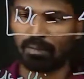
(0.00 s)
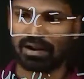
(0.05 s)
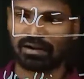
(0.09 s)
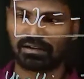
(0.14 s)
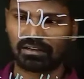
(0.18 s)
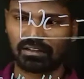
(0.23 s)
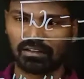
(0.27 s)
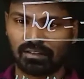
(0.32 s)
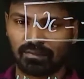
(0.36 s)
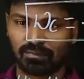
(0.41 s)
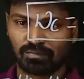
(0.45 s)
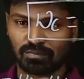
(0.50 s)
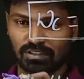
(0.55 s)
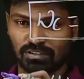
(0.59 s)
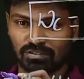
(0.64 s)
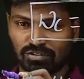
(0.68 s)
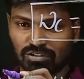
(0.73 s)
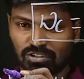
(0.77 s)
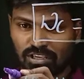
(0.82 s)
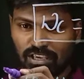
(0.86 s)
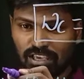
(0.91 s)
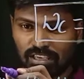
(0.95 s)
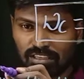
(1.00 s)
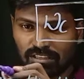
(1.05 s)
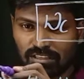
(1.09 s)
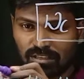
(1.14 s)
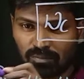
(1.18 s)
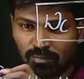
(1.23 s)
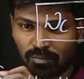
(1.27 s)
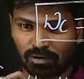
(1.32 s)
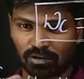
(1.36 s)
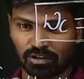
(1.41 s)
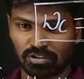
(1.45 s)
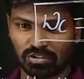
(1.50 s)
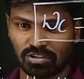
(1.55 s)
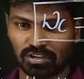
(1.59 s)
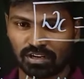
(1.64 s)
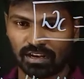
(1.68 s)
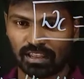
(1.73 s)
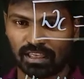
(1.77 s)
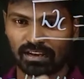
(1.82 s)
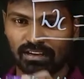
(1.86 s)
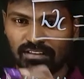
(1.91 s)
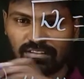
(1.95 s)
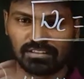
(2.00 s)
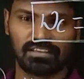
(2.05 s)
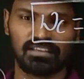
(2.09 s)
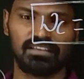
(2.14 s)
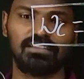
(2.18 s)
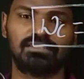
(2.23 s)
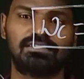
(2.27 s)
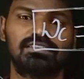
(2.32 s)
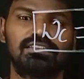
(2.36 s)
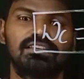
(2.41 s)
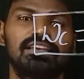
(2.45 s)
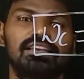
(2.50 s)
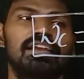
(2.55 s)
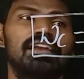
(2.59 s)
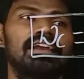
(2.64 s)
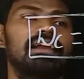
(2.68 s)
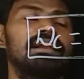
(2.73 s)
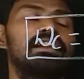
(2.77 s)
but this change in potential energy is